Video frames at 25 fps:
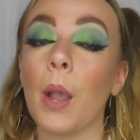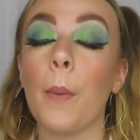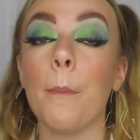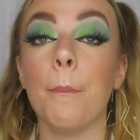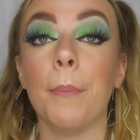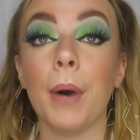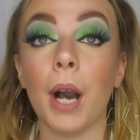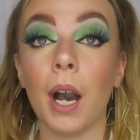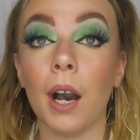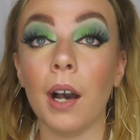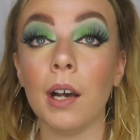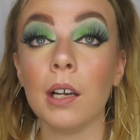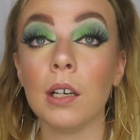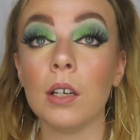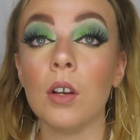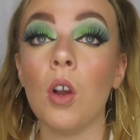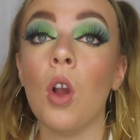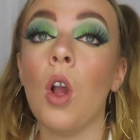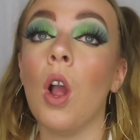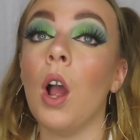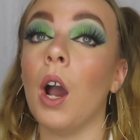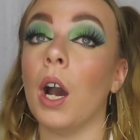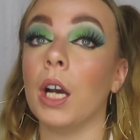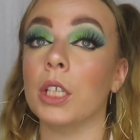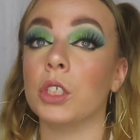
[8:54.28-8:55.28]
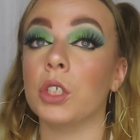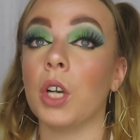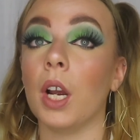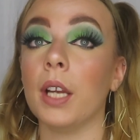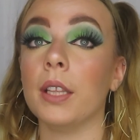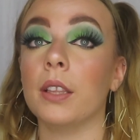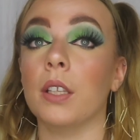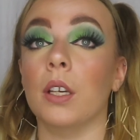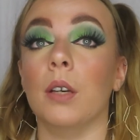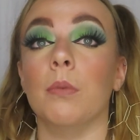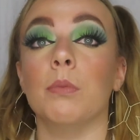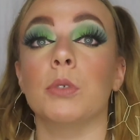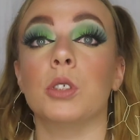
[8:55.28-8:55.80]
but I tried
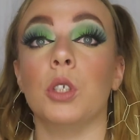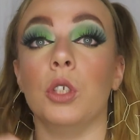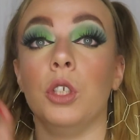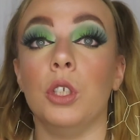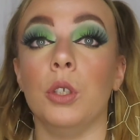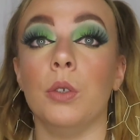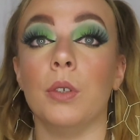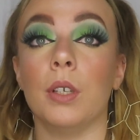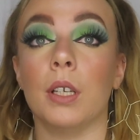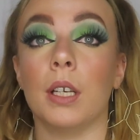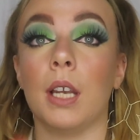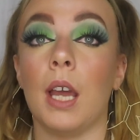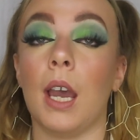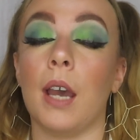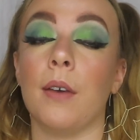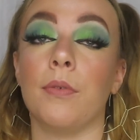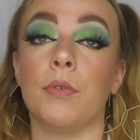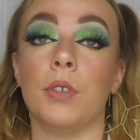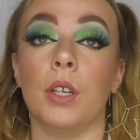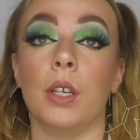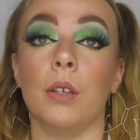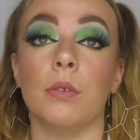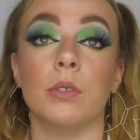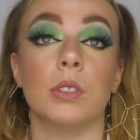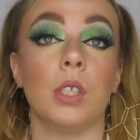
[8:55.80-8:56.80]
them so you didn't have to.